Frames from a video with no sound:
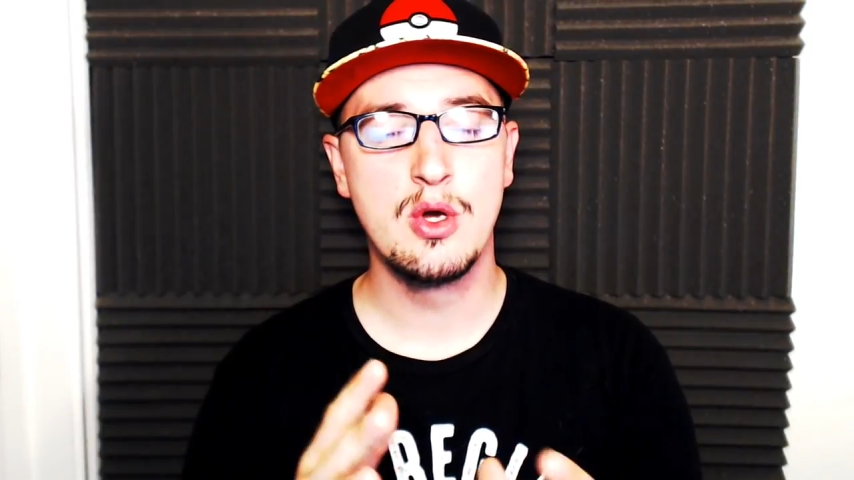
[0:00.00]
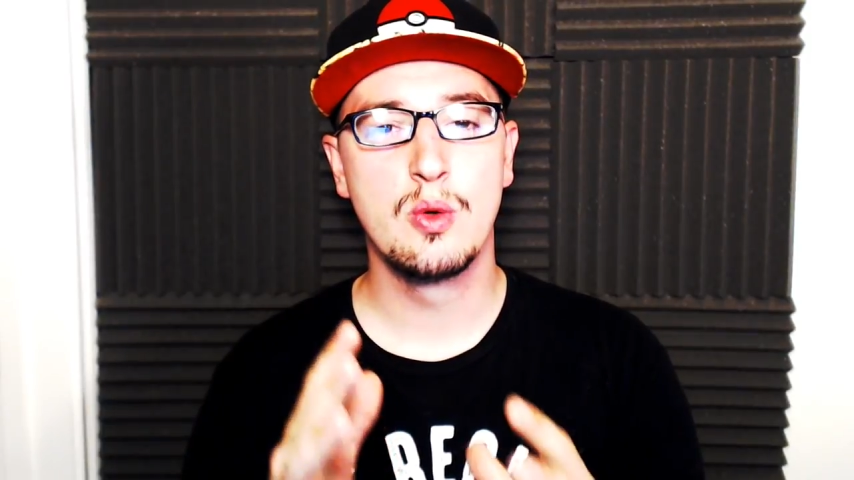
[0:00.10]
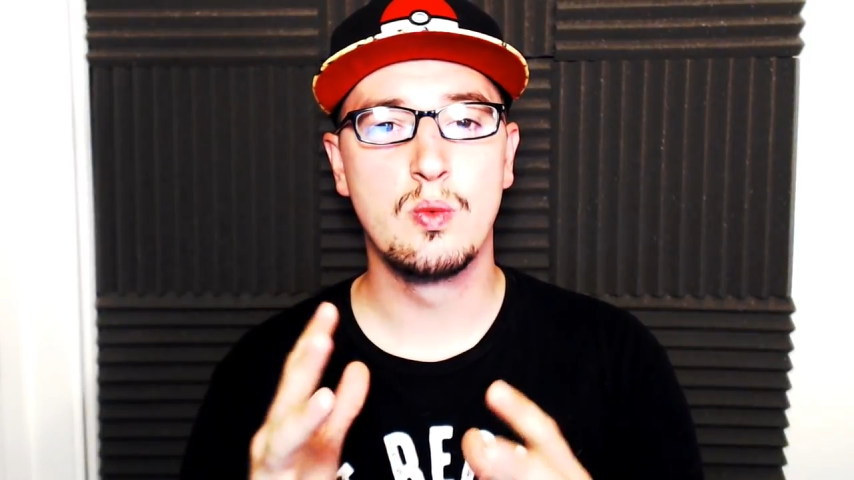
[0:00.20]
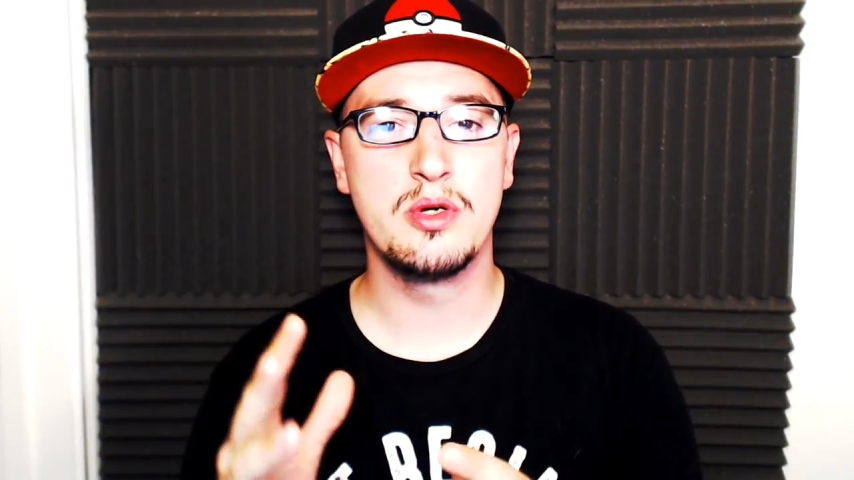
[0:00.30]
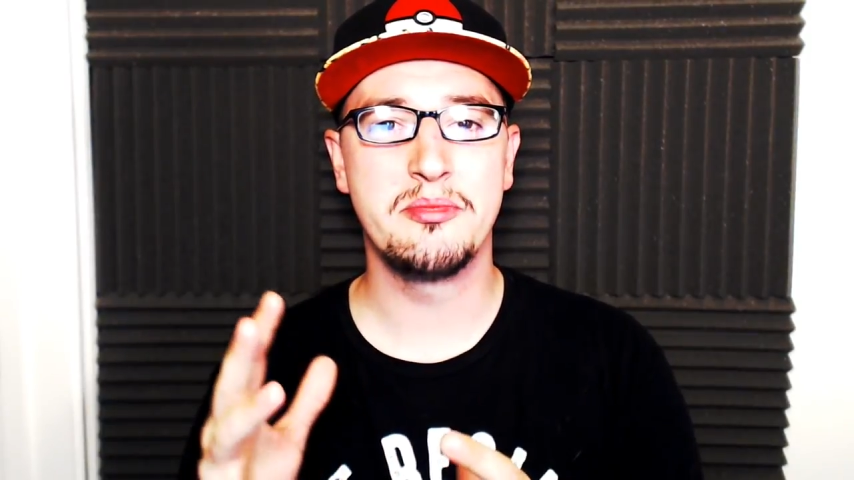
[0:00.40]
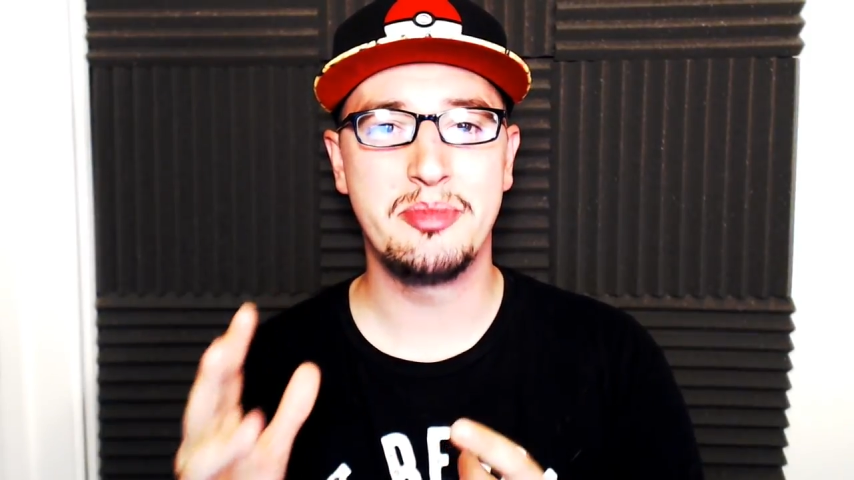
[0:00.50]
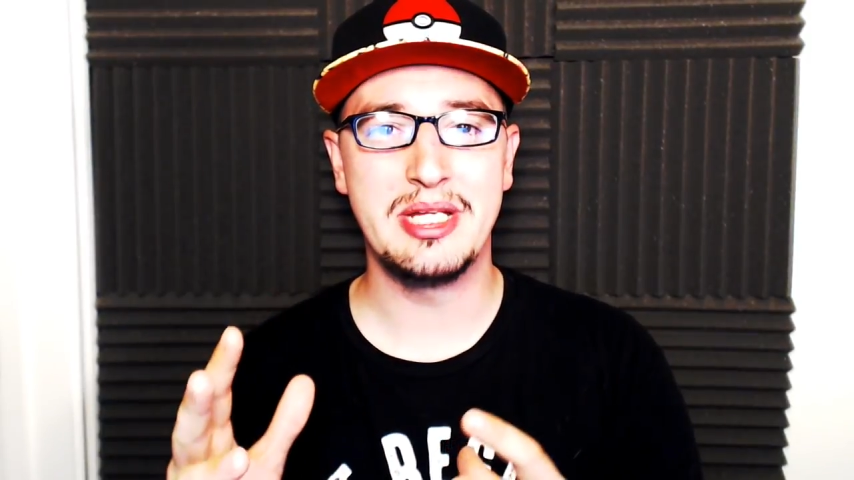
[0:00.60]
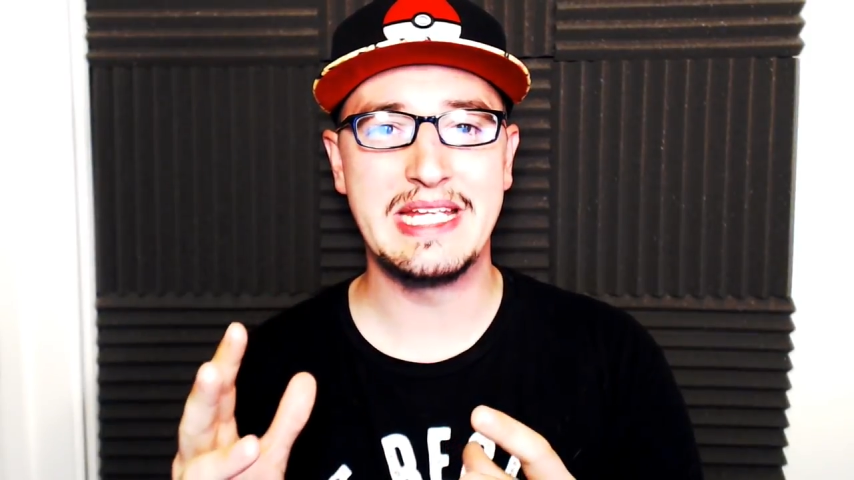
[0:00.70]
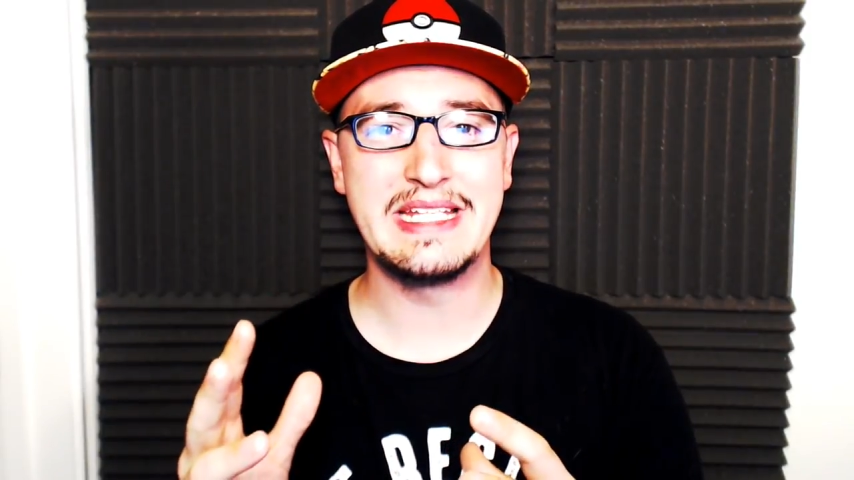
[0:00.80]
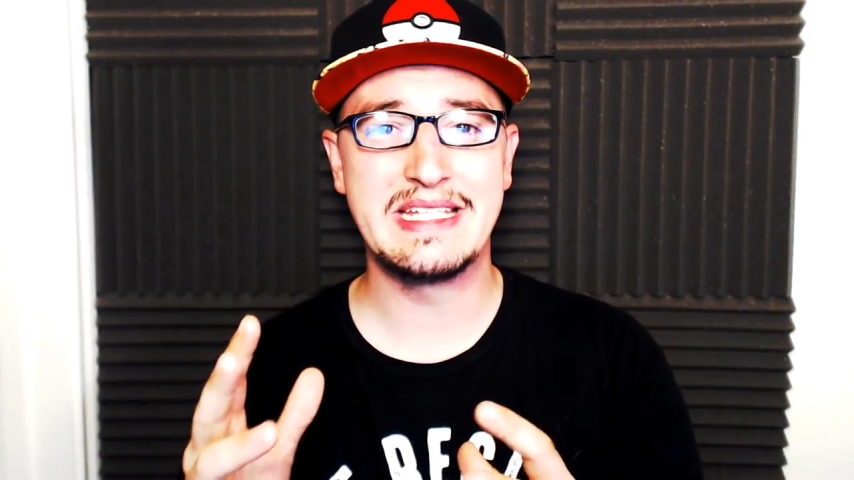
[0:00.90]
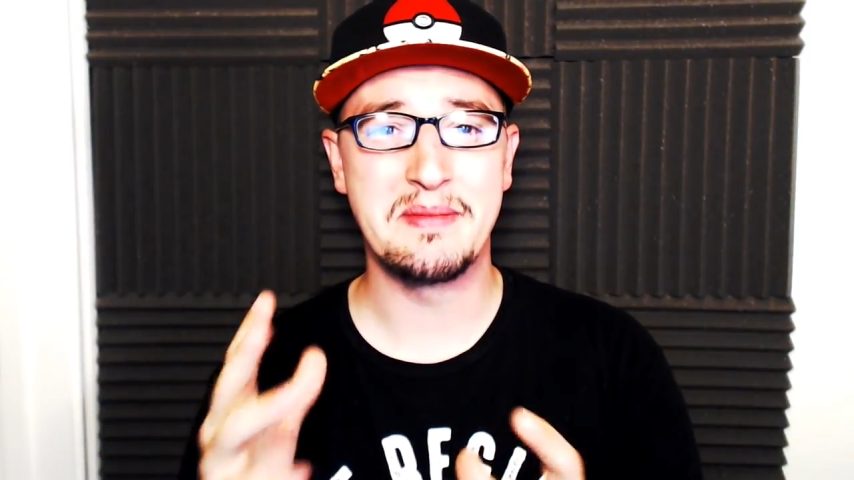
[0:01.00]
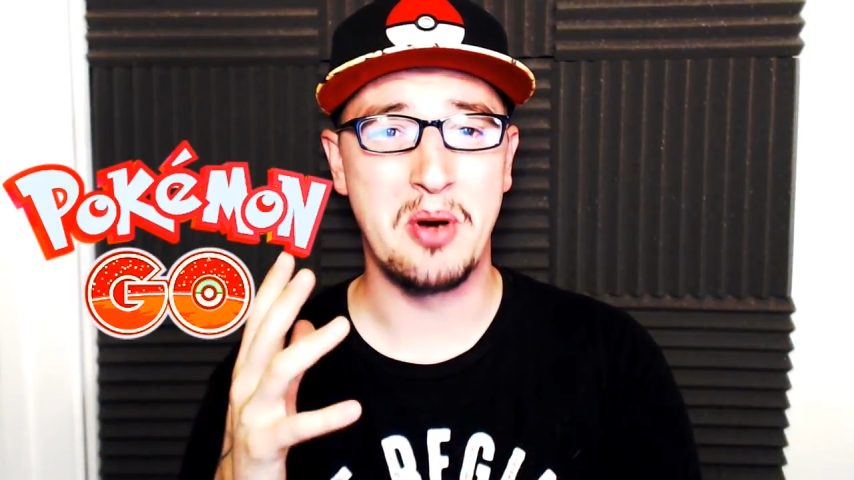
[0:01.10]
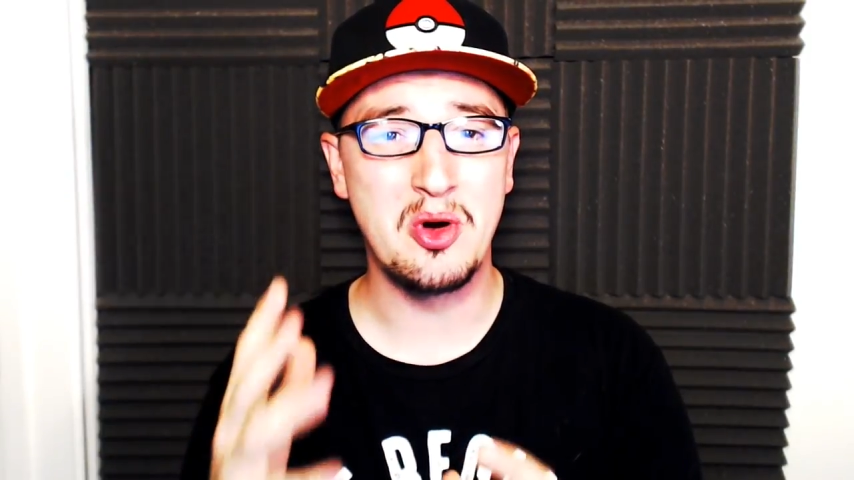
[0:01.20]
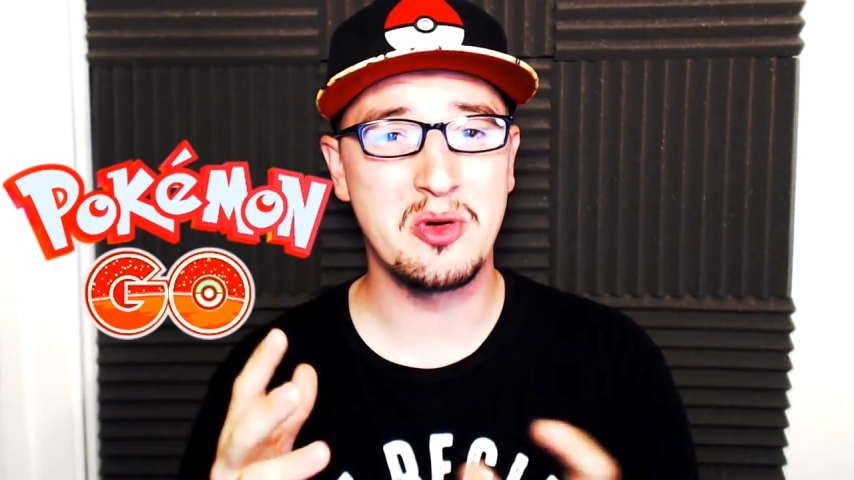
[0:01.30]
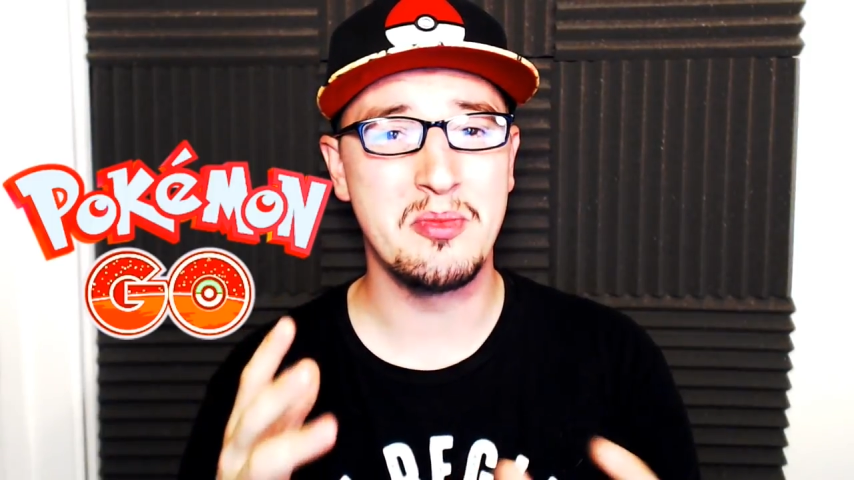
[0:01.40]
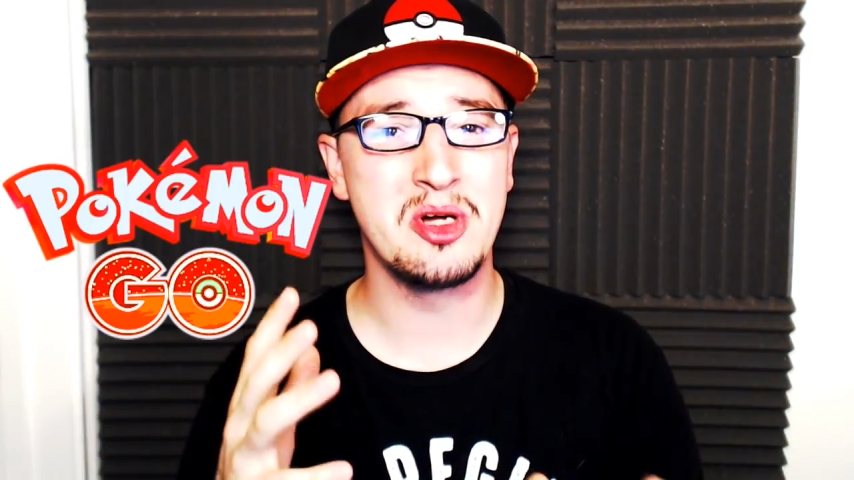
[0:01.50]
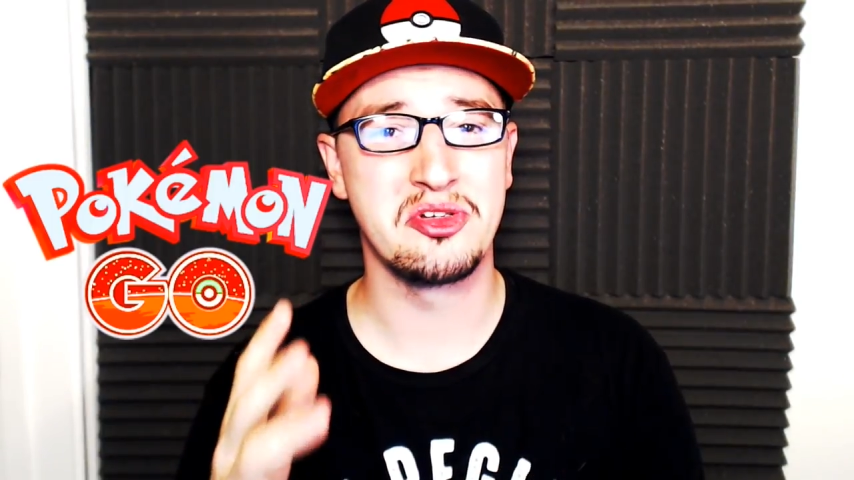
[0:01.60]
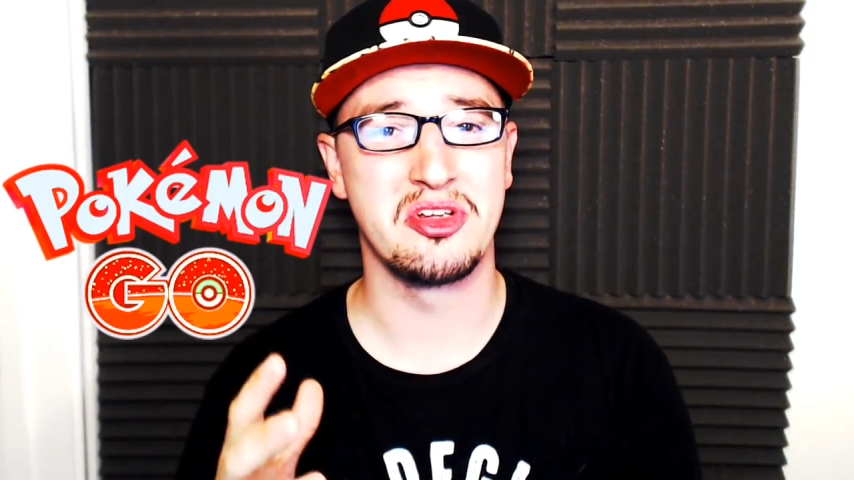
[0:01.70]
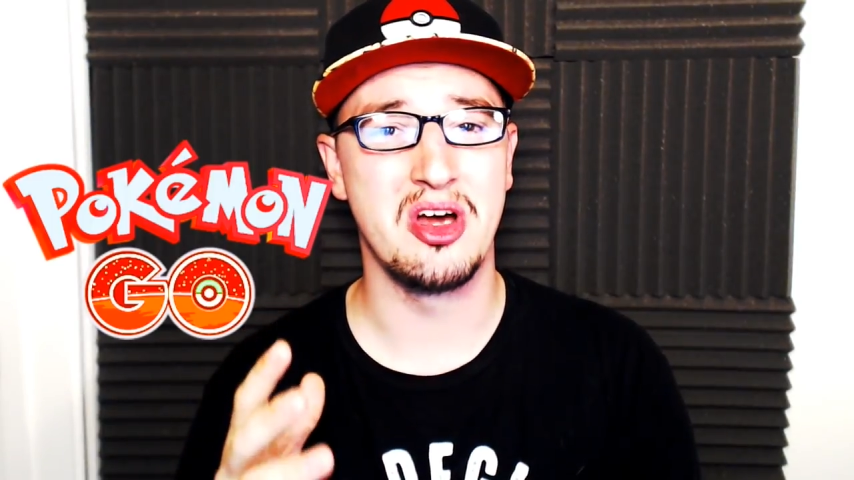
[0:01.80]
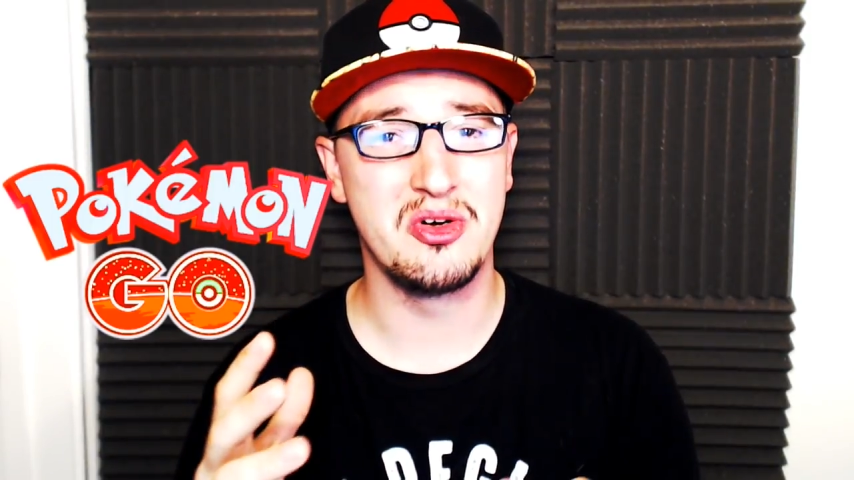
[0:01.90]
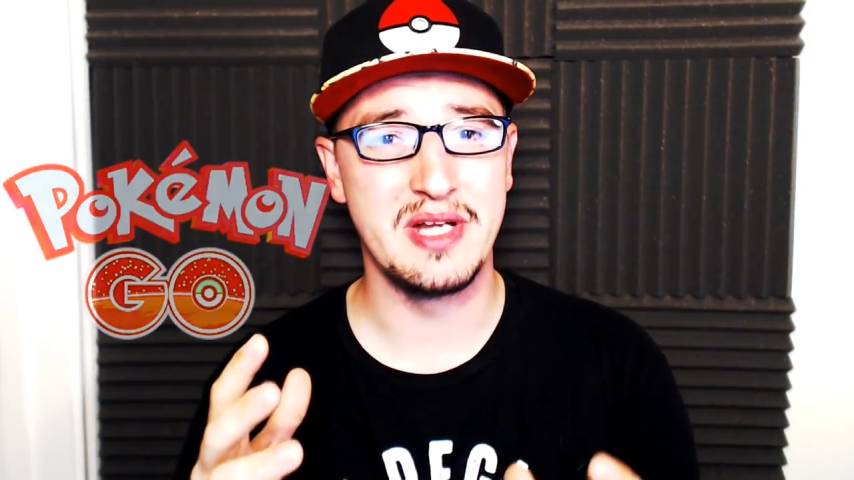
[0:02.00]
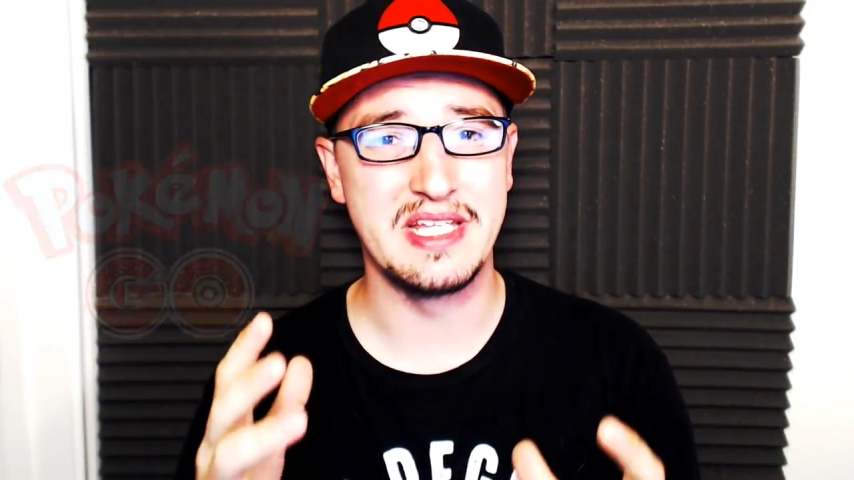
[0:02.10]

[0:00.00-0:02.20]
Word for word: would be the Pokemon Go